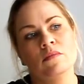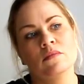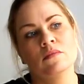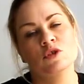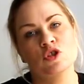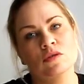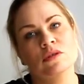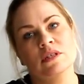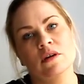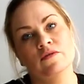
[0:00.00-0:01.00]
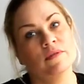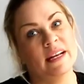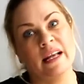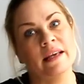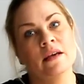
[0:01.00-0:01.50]
matured enough
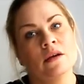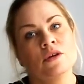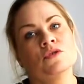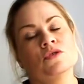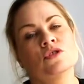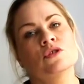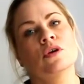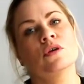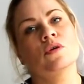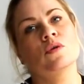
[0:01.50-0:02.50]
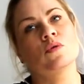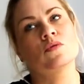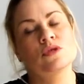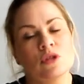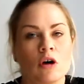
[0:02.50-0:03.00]
really
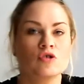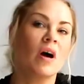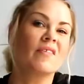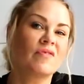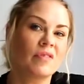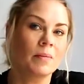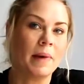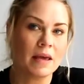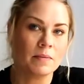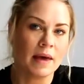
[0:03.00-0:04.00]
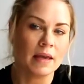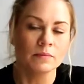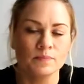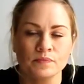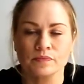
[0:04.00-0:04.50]
to start trying for a baby.
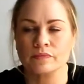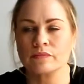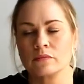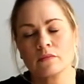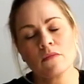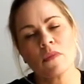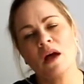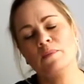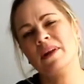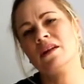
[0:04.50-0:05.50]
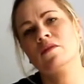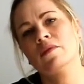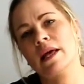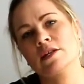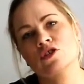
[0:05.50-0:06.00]
I'd been in a
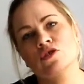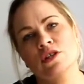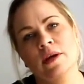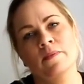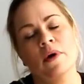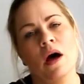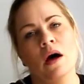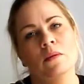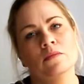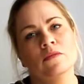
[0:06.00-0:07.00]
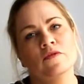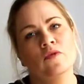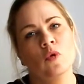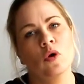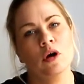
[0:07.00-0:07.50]
relationship
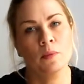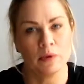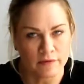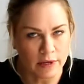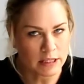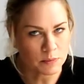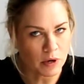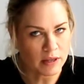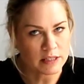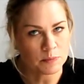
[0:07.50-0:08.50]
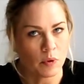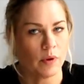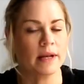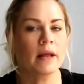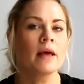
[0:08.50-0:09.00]
for a couple of years by this
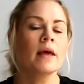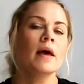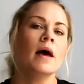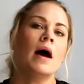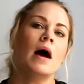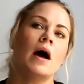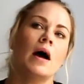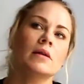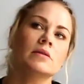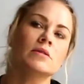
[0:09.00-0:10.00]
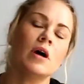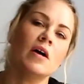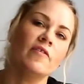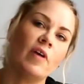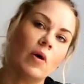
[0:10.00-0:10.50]
point, and
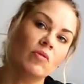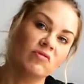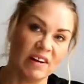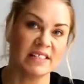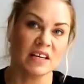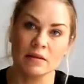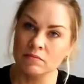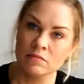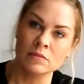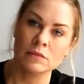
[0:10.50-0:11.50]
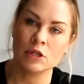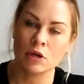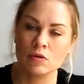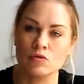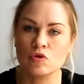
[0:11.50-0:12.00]
I felt ready
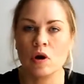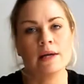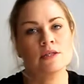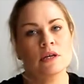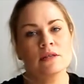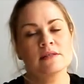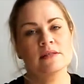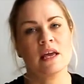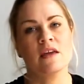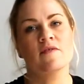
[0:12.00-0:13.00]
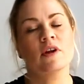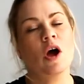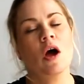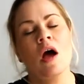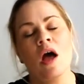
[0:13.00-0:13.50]
to try to conceive, and
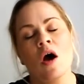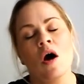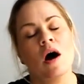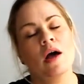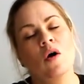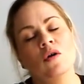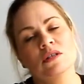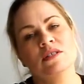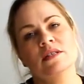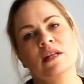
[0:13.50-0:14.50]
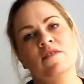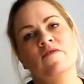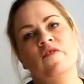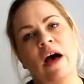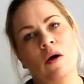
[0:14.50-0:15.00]
I honestly
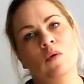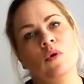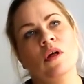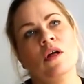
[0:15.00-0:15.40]
felt